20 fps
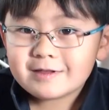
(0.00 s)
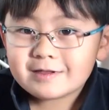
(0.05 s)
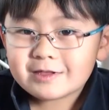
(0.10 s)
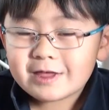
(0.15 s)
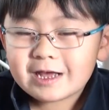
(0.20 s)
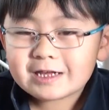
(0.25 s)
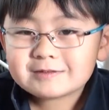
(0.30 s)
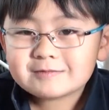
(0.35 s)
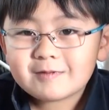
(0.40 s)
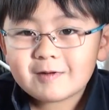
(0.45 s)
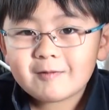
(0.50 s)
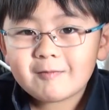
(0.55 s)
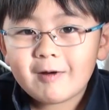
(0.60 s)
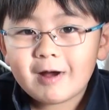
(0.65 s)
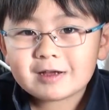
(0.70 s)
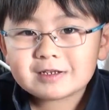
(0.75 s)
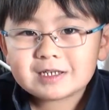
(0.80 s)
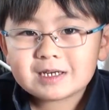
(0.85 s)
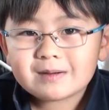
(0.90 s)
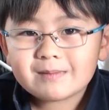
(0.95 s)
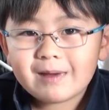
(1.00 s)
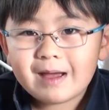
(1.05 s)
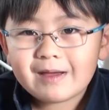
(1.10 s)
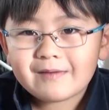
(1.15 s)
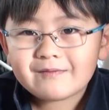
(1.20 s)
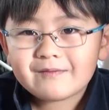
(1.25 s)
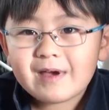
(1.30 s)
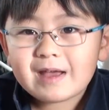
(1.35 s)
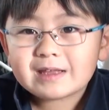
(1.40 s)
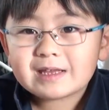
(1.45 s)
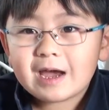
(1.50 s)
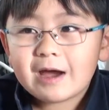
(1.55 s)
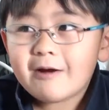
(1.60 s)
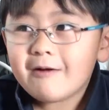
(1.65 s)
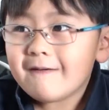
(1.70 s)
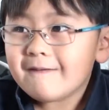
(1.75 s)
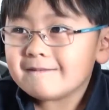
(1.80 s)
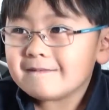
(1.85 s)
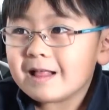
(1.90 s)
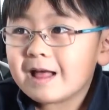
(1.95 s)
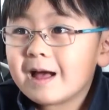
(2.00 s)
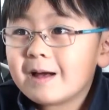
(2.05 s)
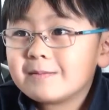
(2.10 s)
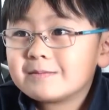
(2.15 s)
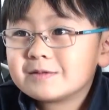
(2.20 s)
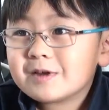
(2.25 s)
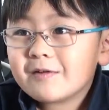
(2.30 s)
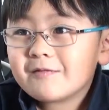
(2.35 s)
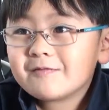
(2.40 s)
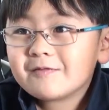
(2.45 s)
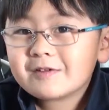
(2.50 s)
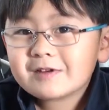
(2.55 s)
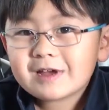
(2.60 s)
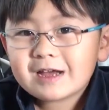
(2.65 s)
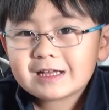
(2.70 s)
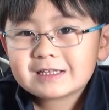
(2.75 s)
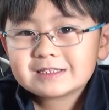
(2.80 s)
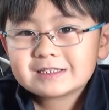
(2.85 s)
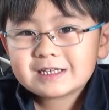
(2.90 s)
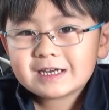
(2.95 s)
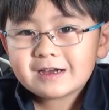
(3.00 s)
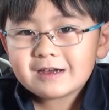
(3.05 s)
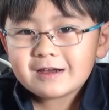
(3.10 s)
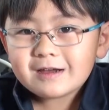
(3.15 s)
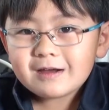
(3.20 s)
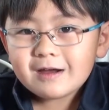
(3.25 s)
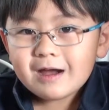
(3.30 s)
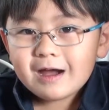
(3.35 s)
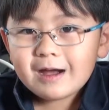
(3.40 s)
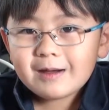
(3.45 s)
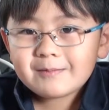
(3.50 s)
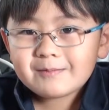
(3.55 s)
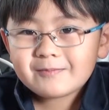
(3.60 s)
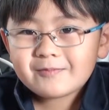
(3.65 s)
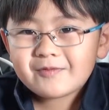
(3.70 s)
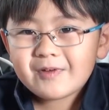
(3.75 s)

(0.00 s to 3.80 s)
Thanks for watching my video. Um, don't forget to um,